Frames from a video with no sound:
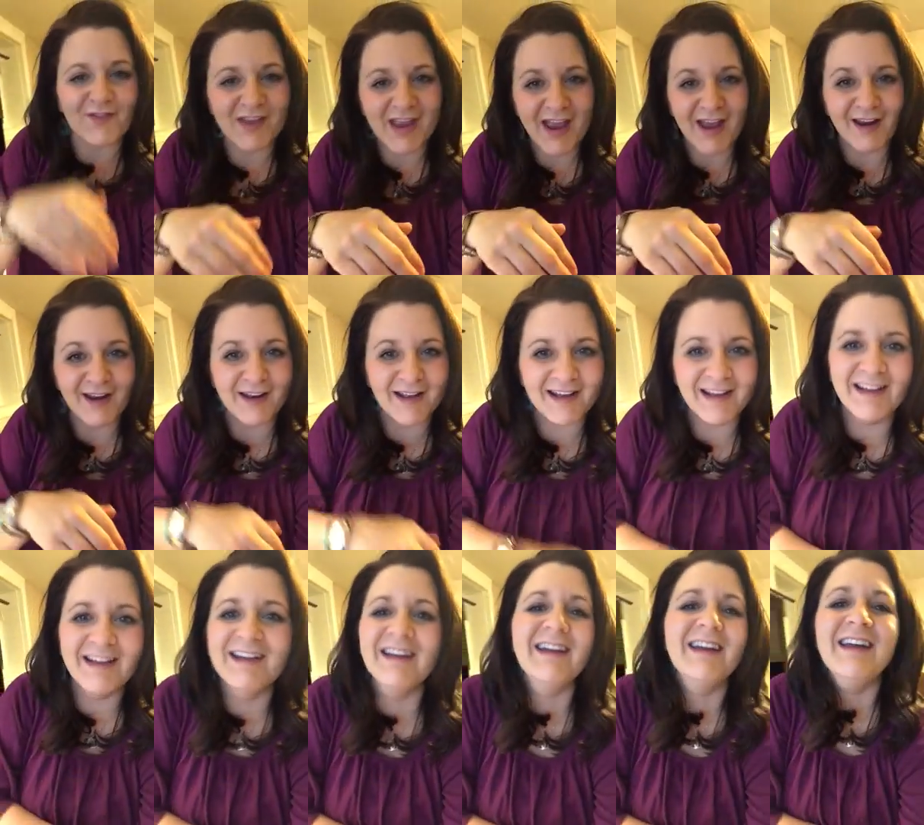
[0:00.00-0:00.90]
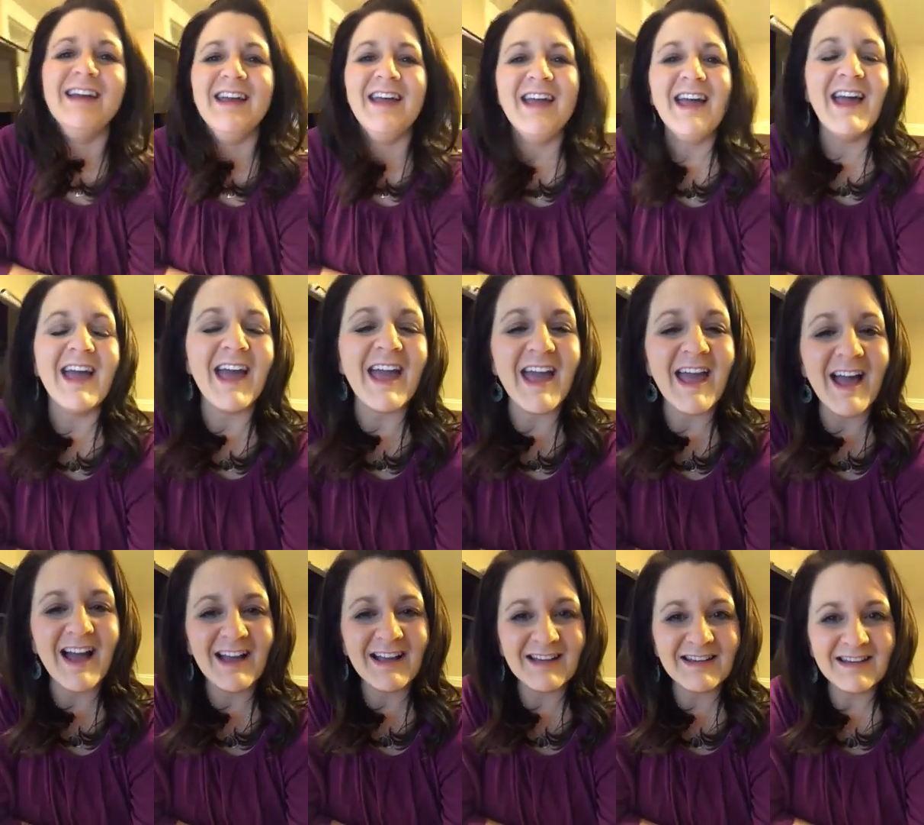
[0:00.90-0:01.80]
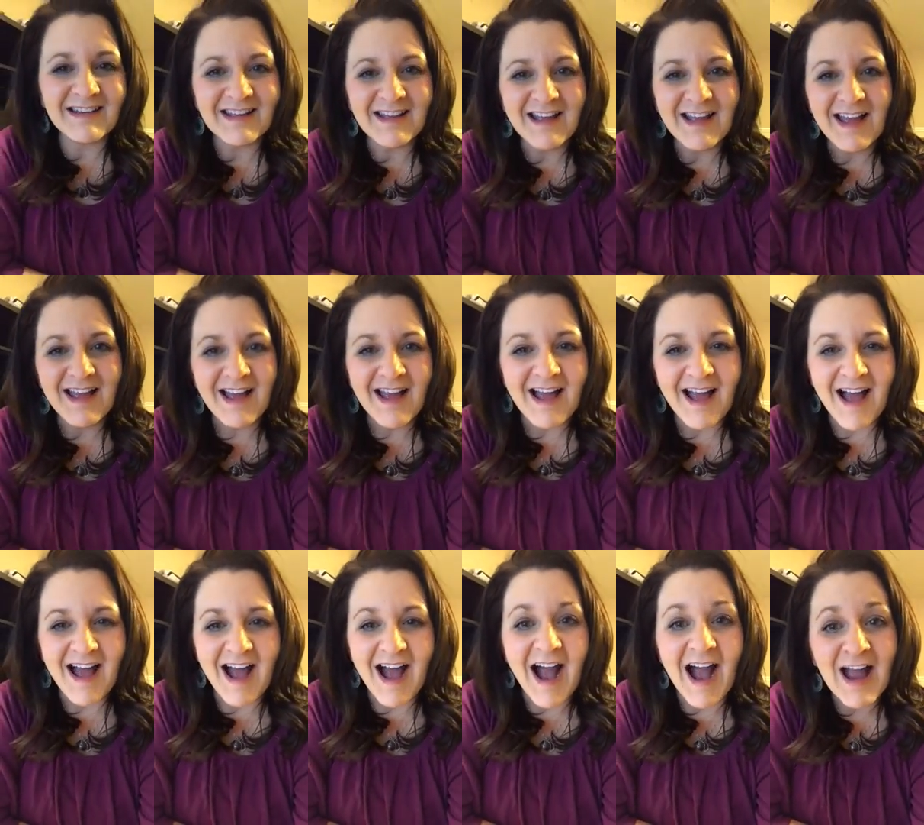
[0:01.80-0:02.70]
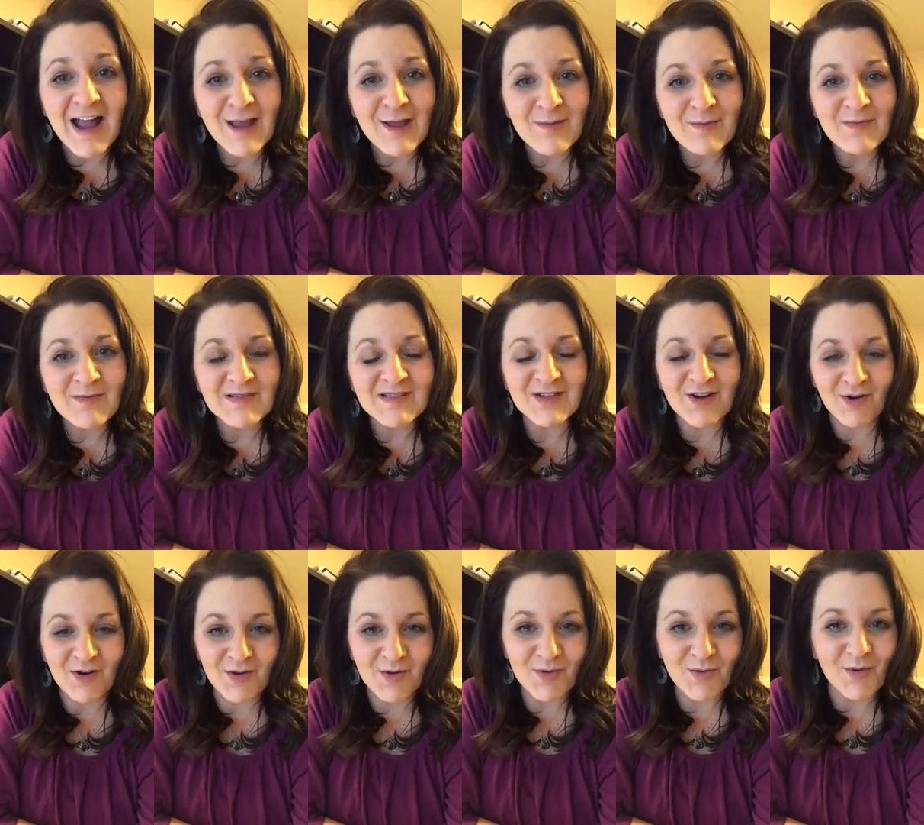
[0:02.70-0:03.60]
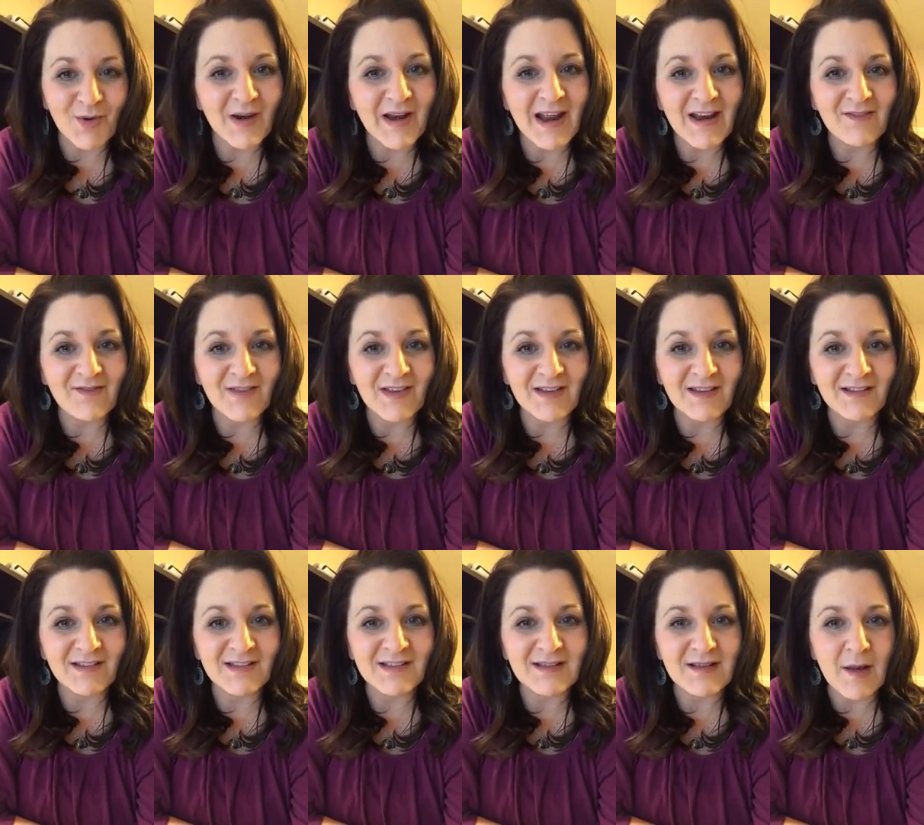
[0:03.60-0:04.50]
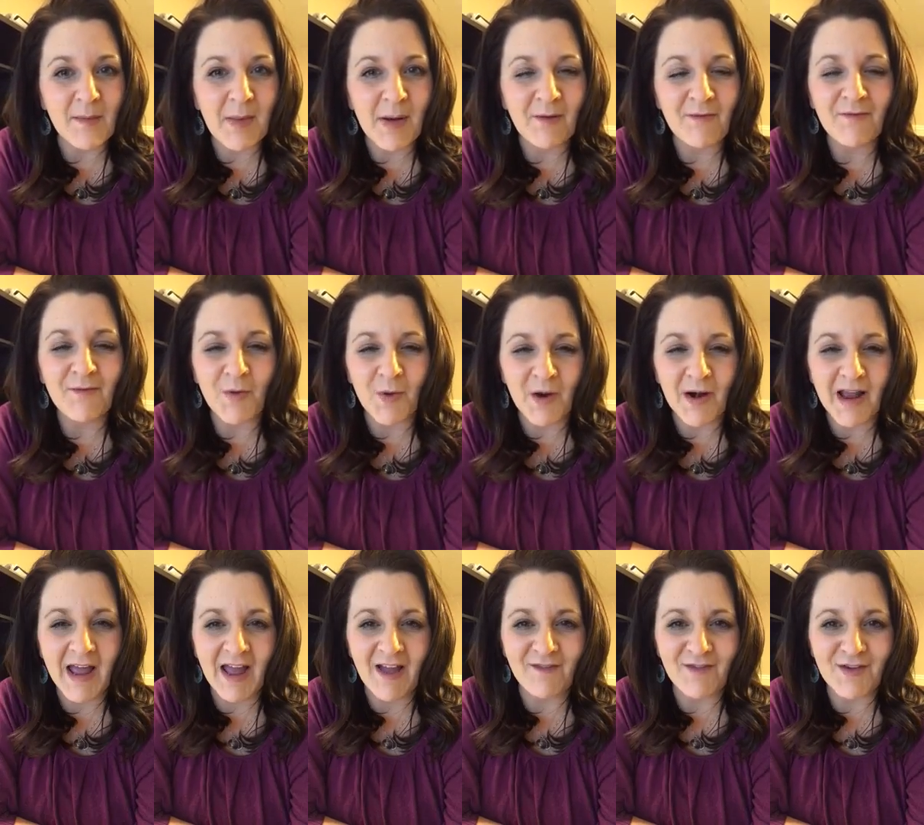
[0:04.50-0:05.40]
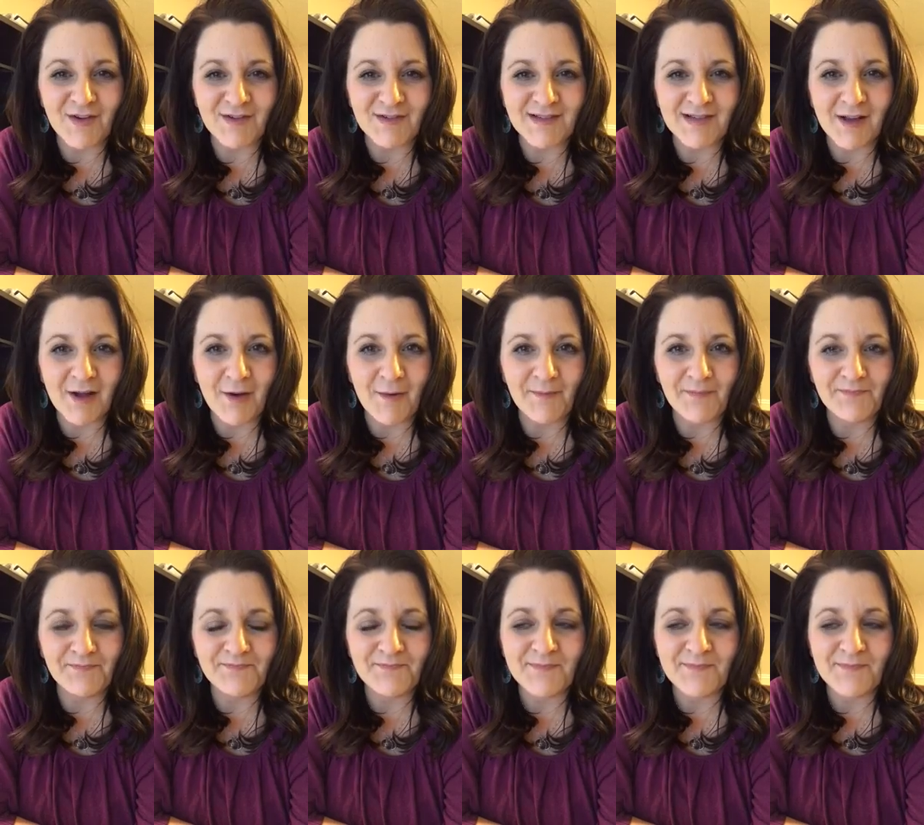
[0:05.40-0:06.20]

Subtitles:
of Canada. And I started the Rodan Fields about 4.5 years ago.